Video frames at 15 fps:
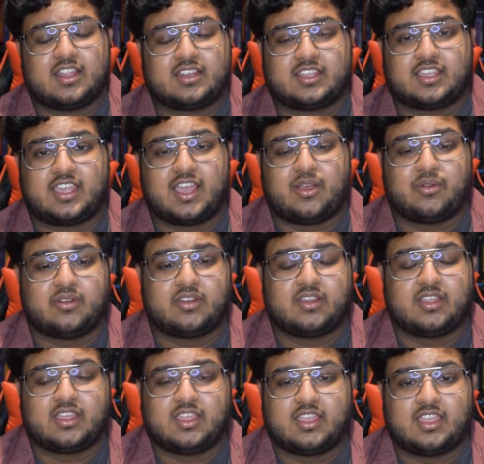They count
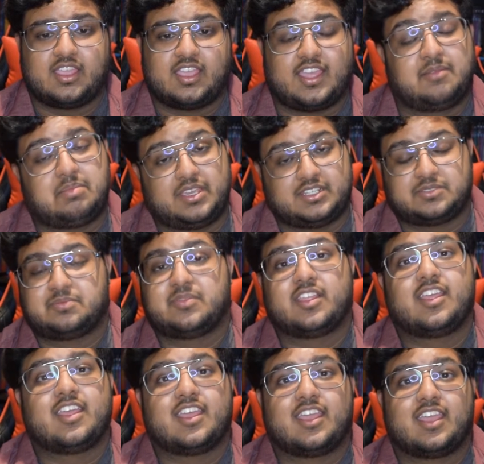and pigs
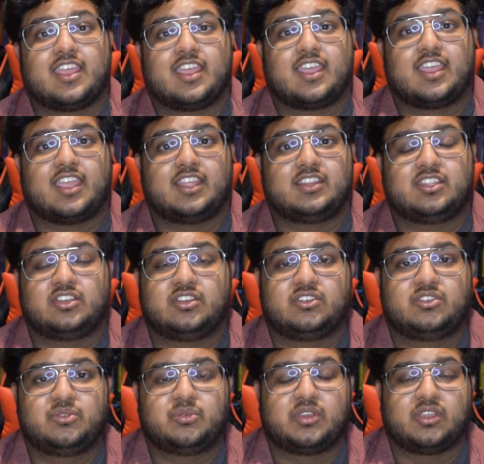into
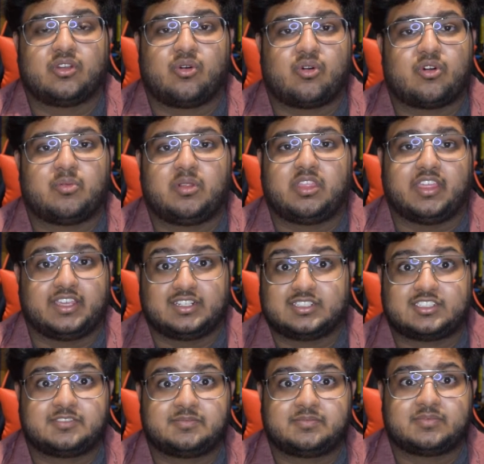doing horrible things